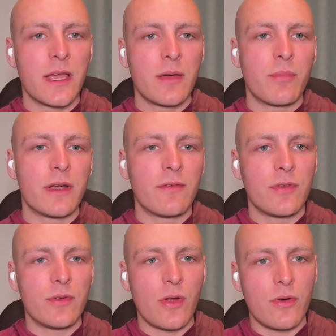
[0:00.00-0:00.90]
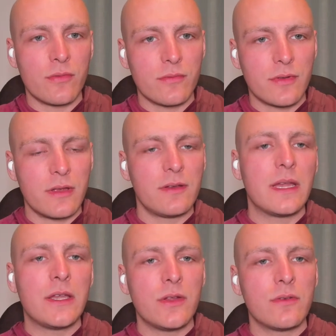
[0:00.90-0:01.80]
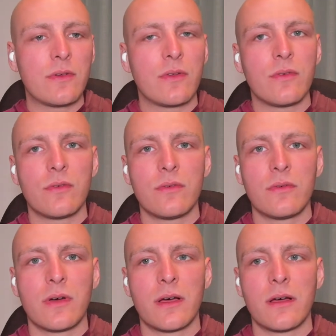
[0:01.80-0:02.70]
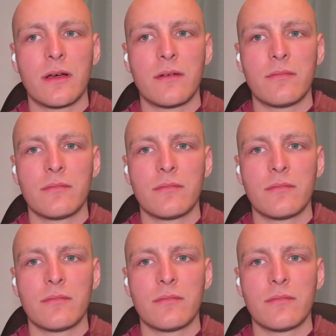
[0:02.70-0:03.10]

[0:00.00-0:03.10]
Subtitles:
but if you don't continue to